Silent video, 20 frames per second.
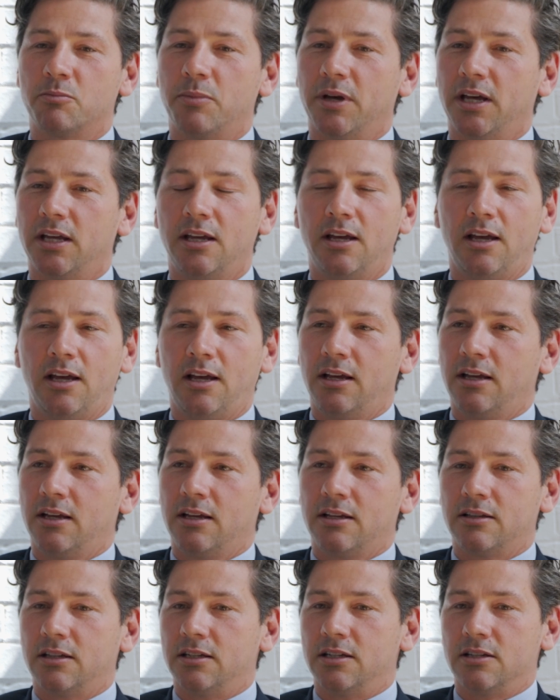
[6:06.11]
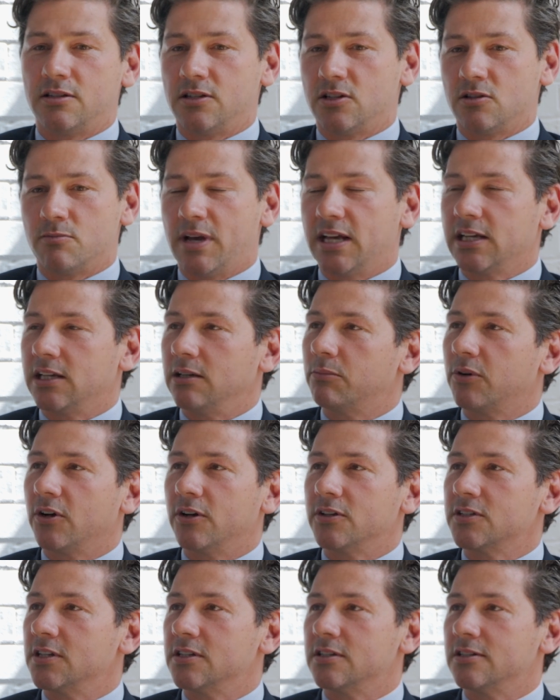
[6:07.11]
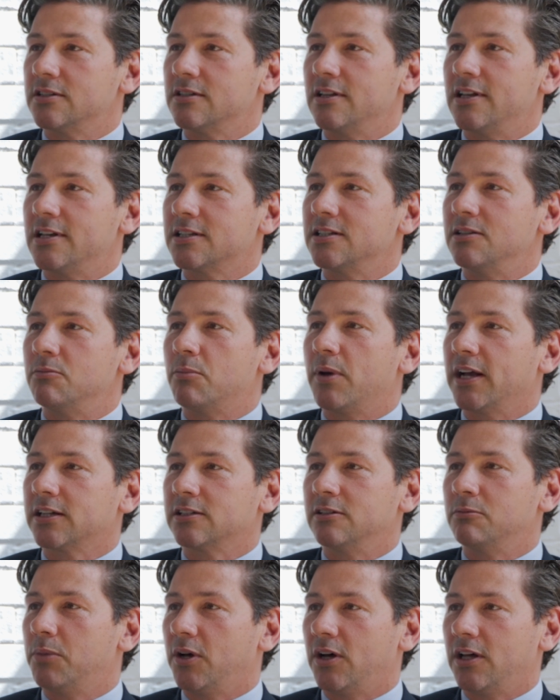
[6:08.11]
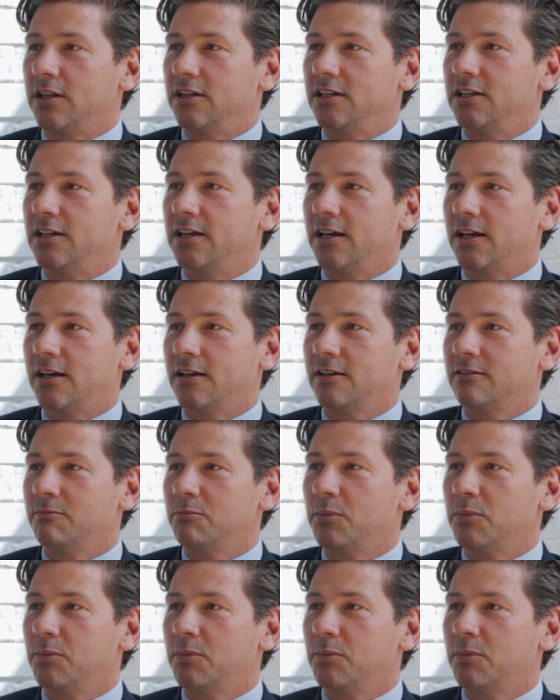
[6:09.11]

But the decision making process is less impacted by the uh,